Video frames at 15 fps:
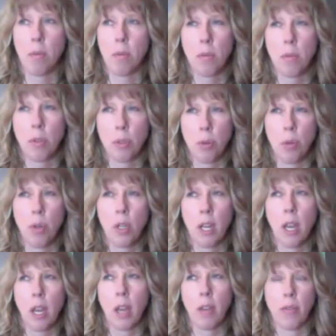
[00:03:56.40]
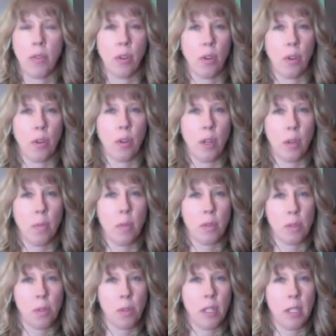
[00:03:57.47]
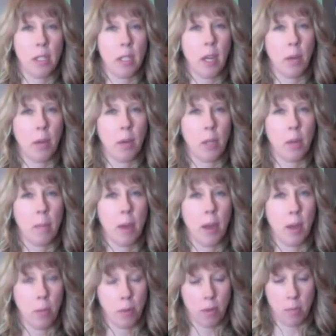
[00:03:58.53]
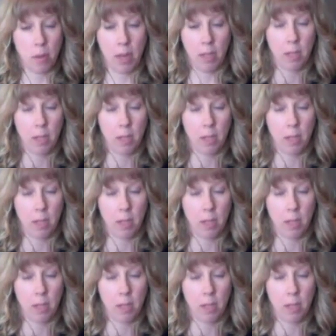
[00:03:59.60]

shortly after it was starting to get really bad with my